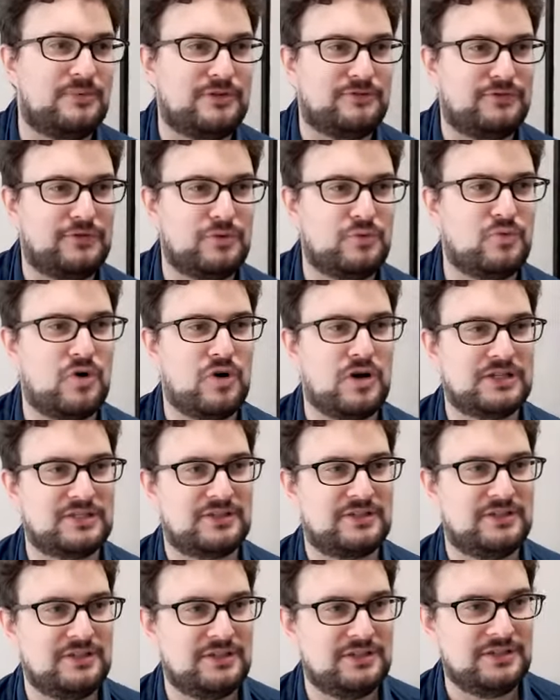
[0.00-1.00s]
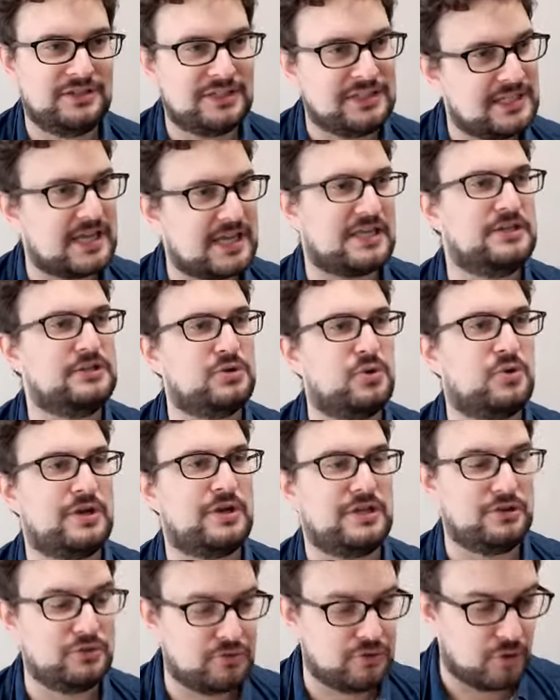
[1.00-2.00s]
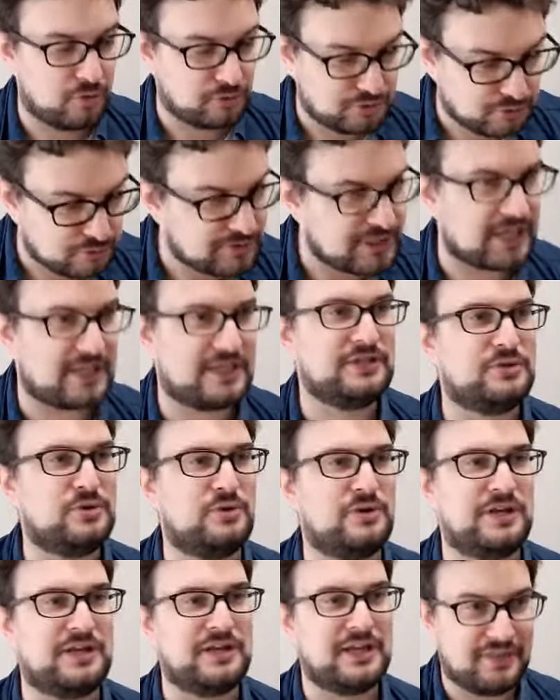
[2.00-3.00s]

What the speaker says: If you want yakitori, you go to yakitori,